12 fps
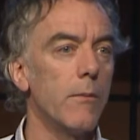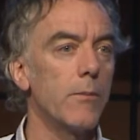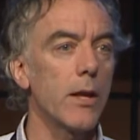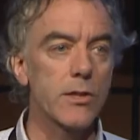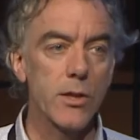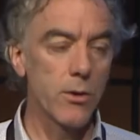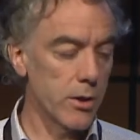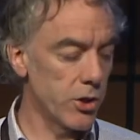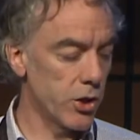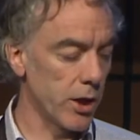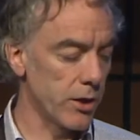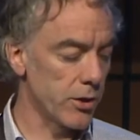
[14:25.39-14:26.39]
That's the only
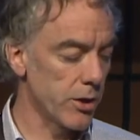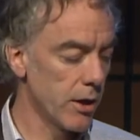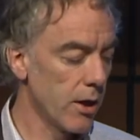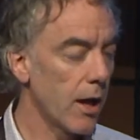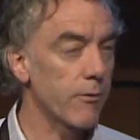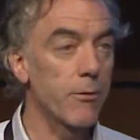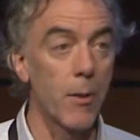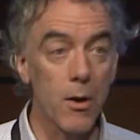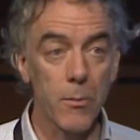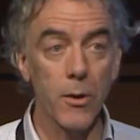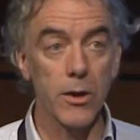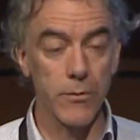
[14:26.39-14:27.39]
change. And from our
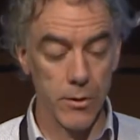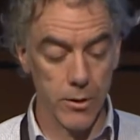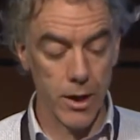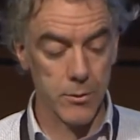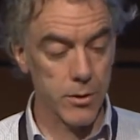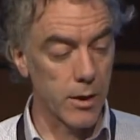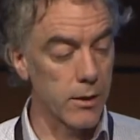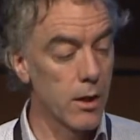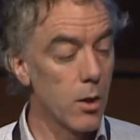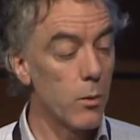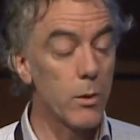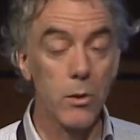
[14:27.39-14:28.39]
point of view in Abtran,
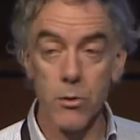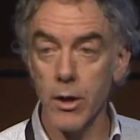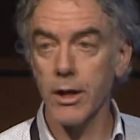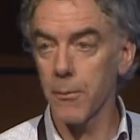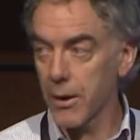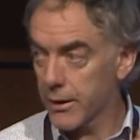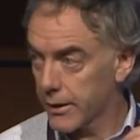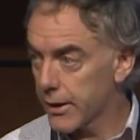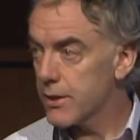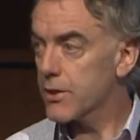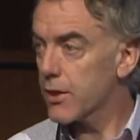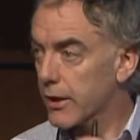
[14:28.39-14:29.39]
we would recommend
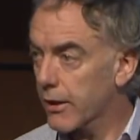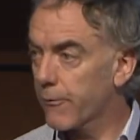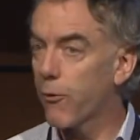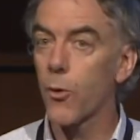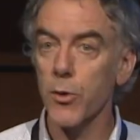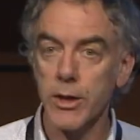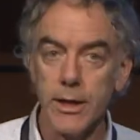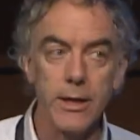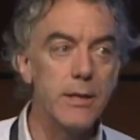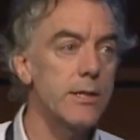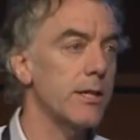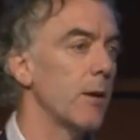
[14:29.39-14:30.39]
these are the 4
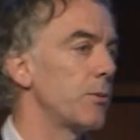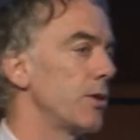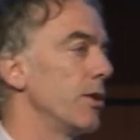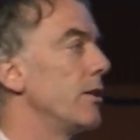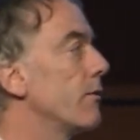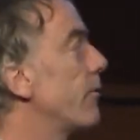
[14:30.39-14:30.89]
key steps you need to